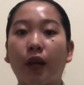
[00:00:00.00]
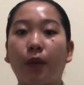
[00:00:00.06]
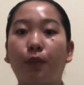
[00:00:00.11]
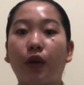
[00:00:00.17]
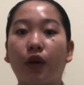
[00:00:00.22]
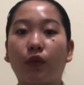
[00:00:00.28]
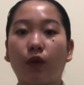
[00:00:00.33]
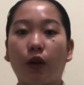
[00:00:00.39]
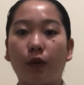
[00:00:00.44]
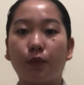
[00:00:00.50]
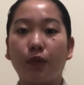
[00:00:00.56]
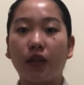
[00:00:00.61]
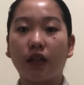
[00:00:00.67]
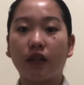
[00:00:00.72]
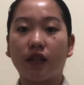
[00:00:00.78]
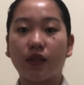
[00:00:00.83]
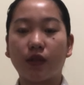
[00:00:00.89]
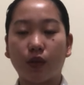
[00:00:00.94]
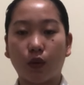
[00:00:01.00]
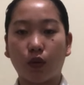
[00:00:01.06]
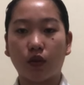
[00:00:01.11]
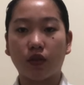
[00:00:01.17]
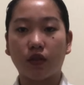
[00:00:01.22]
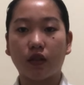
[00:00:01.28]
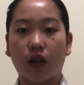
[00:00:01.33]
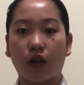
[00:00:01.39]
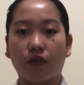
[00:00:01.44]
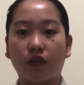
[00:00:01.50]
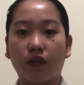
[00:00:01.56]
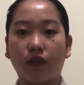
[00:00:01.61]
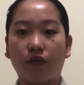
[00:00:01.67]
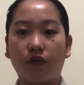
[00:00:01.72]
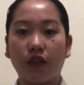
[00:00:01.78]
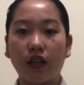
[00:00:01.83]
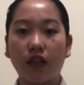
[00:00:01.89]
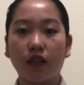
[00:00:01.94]
by rubbing the soles of the
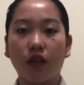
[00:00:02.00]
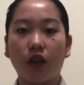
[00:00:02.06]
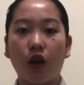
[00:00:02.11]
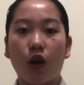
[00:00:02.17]
feet